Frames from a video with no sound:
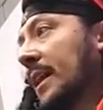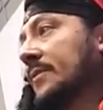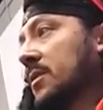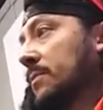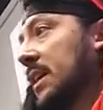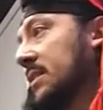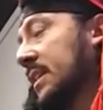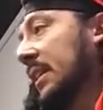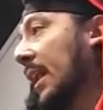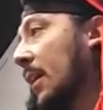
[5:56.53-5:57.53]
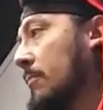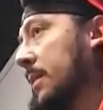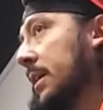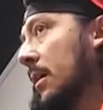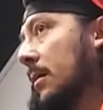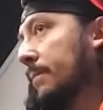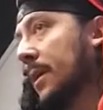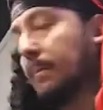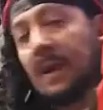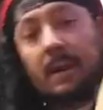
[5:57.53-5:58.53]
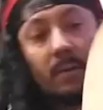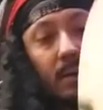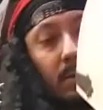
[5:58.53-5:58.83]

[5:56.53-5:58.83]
out some things that'll help me uh, be a pirate,